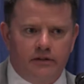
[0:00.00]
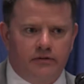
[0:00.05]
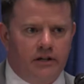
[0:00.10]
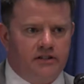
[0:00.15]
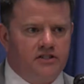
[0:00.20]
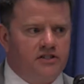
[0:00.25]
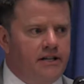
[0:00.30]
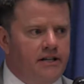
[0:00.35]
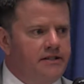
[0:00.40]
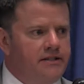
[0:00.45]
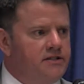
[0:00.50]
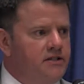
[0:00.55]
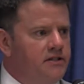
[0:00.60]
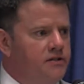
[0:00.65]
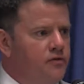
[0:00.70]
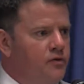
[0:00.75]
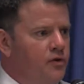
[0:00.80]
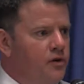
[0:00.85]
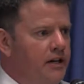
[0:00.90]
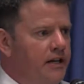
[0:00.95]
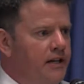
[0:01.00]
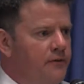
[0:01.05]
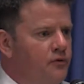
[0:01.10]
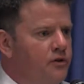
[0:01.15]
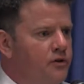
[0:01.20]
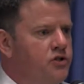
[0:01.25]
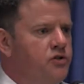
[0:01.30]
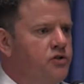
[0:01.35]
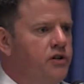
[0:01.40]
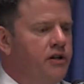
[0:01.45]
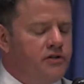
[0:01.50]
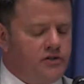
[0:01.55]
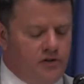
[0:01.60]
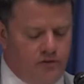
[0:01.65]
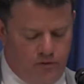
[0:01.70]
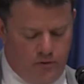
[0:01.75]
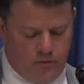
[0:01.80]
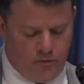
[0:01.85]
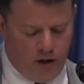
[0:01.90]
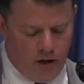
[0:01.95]
of our citizens, for infrastructure,
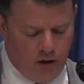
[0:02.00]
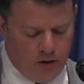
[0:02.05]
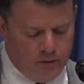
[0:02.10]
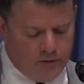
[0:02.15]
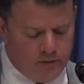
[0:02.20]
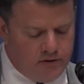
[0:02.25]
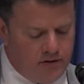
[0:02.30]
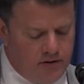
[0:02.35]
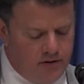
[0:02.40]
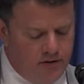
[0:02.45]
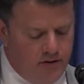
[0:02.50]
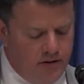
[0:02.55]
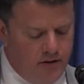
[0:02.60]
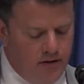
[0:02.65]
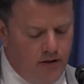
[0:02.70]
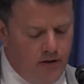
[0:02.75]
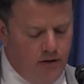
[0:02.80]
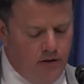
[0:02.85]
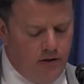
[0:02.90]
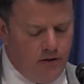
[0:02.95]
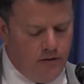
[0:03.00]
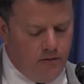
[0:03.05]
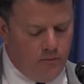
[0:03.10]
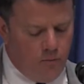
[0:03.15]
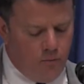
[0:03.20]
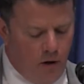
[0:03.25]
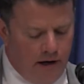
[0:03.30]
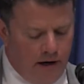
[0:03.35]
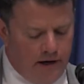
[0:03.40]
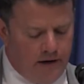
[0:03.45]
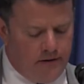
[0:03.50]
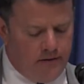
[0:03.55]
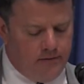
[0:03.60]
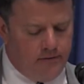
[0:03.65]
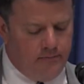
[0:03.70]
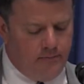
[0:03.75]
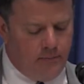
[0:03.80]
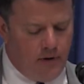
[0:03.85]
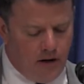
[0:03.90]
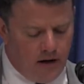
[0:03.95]
for roads, water,
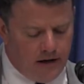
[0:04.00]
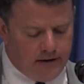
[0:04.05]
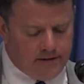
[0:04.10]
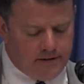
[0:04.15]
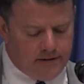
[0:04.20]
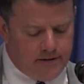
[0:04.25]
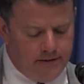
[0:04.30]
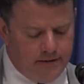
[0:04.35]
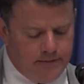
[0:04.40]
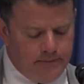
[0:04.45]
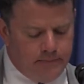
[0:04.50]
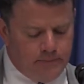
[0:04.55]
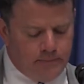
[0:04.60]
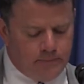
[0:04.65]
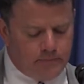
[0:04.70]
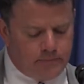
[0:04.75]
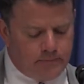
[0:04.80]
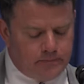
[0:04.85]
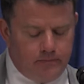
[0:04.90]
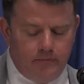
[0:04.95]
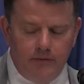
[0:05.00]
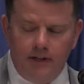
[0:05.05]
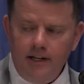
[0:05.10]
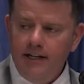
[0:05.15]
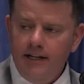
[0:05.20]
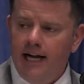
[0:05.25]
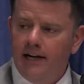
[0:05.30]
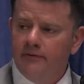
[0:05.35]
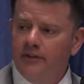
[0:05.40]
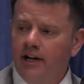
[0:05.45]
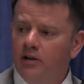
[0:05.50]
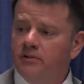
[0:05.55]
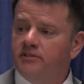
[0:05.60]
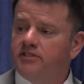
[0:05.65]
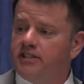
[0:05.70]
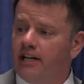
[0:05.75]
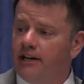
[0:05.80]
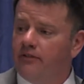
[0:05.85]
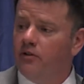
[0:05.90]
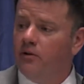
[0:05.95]
parks. I've known
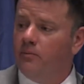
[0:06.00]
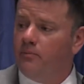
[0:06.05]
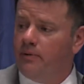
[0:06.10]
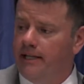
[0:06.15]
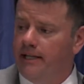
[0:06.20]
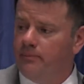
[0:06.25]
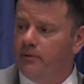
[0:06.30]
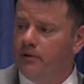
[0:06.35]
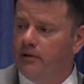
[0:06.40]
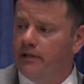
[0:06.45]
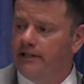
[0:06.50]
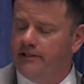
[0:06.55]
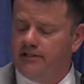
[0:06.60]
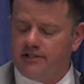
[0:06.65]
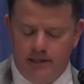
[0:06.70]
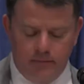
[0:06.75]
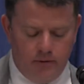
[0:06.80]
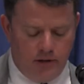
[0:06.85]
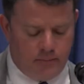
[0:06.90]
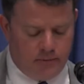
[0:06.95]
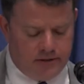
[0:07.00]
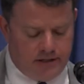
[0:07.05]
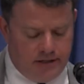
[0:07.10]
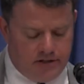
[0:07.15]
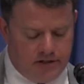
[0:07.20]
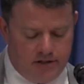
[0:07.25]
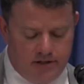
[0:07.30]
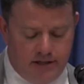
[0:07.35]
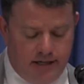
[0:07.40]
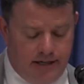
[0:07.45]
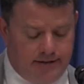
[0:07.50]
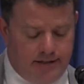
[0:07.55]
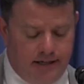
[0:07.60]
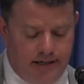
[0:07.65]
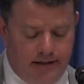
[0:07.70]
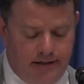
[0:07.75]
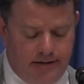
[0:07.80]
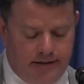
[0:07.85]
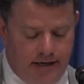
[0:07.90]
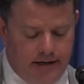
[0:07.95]
several people in similar positions, and I can tell
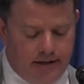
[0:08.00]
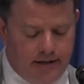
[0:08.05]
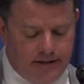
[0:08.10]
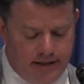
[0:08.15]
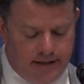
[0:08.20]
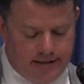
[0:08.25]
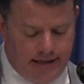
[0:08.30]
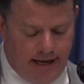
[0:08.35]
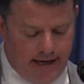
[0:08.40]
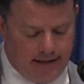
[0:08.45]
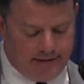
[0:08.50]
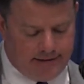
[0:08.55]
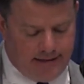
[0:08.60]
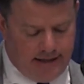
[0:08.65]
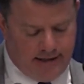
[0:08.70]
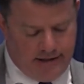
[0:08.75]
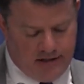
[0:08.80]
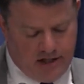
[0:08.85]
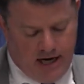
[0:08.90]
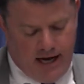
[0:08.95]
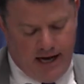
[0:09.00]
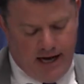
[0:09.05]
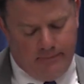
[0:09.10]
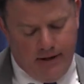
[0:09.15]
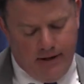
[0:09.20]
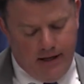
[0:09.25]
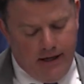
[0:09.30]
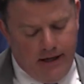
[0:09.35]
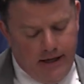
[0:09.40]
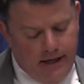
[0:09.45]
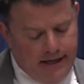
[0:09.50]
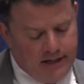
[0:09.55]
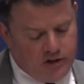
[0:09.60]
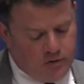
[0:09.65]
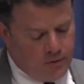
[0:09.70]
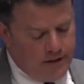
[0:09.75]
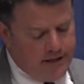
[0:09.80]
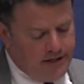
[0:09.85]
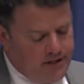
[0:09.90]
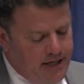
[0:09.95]
you that Darron does an outstanding job. He's
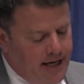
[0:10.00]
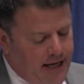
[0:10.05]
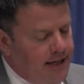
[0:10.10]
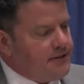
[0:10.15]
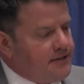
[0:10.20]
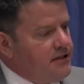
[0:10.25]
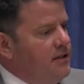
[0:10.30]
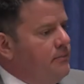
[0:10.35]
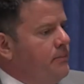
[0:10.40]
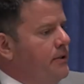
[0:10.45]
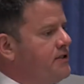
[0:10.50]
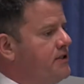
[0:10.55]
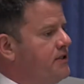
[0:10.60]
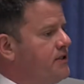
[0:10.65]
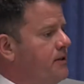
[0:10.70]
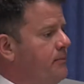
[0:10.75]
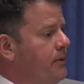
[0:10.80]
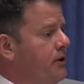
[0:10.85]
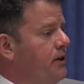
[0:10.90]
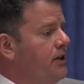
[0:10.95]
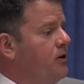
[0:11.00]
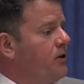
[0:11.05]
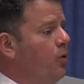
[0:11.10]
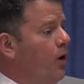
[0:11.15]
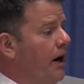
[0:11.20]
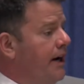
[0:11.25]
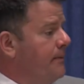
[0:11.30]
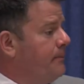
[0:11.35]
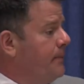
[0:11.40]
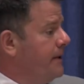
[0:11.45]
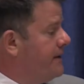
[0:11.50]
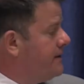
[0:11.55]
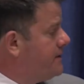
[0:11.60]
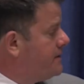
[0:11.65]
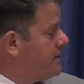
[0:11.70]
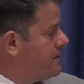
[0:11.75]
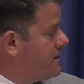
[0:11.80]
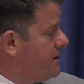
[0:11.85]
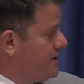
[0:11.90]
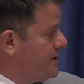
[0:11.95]
reached out to the business community quite a bit
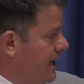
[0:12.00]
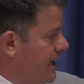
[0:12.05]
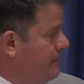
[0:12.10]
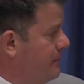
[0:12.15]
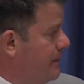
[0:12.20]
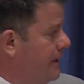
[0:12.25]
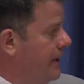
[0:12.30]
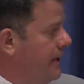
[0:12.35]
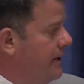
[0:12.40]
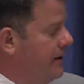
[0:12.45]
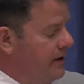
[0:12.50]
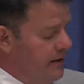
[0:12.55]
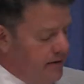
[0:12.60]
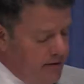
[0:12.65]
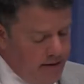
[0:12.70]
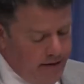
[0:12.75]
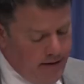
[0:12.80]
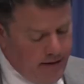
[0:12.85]
since I've been here